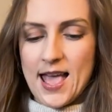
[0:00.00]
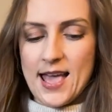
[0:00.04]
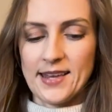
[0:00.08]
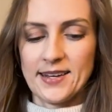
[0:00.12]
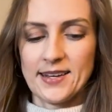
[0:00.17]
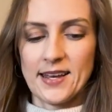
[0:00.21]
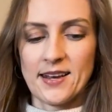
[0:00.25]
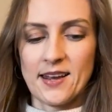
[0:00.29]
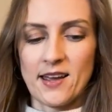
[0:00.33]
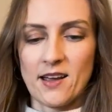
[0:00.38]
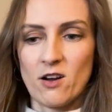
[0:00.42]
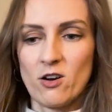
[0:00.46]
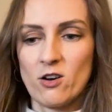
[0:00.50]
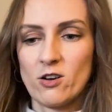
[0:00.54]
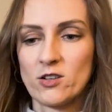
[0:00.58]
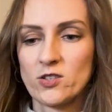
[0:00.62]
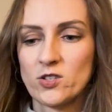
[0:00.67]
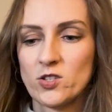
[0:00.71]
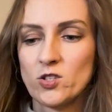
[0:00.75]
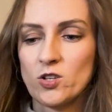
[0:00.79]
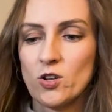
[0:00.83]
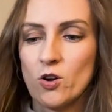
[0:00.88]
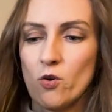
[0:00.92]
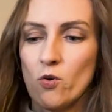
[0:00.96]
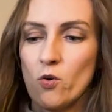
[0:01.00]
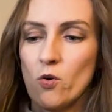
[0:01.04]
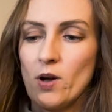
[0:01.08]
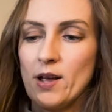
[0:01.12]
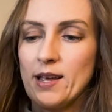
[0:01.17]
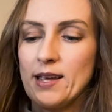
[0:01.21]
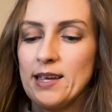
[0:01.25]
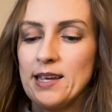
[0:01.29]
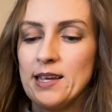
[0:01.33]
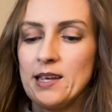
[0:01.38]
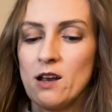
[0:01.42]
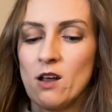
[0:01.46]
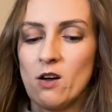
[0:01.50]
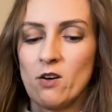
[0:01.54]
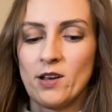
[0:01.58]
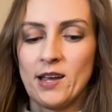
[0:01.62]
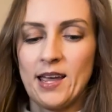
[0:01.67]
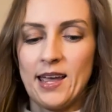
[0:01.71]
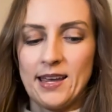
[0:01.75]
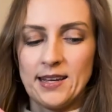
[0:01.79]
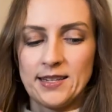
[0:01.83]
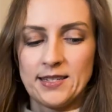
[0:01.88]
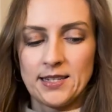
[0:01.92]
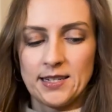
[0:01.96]
Then I also
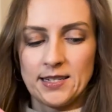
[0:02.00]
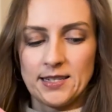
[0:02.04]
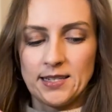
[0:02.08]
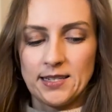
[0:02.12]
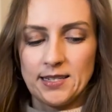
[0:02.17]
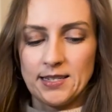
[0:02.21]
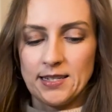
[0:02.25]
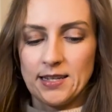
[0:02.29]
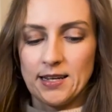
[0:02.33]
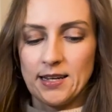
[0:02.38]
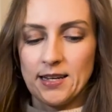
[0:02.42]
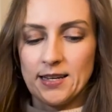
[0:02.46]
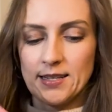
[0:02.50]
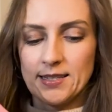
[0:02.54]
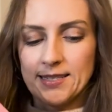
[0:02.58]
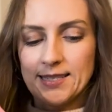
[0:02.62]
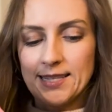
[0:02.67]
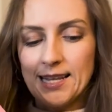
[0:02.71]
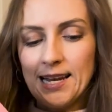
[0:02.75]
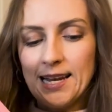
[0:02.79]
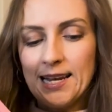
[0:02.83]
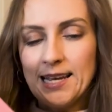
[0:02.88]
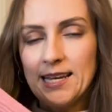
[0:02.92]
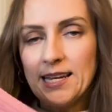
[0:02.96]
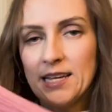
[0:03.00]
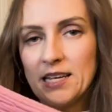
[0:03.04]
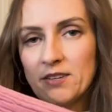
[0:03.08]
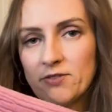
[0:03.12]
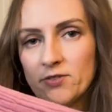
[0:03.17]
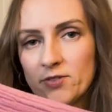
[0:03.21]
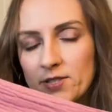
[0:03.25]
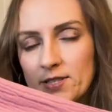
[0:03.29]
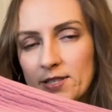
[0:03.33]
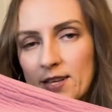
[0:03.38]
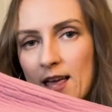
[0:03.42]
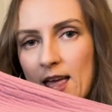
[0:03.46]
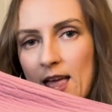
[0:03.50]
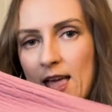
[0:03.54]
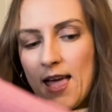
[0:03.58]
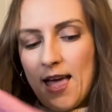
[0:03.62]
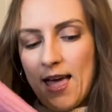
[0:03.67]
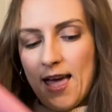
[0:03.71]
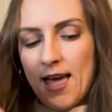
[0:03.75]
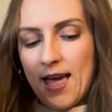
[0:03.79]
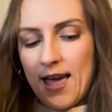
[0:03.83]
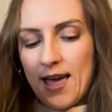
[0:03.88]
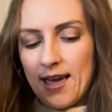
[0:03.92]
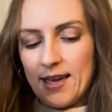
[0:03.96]
elongated the sleeves
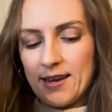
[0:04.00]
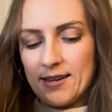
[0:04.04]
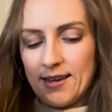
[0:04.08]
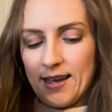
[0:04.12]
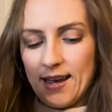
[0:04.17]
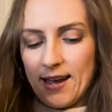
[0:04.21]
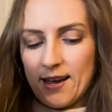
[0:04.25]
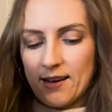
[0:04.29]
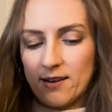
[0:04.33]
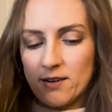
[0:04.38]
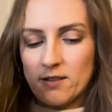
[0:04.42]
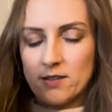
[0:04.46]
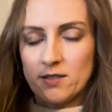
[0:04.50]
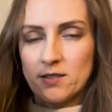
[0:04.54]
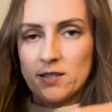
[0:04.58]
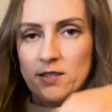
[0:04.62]
and added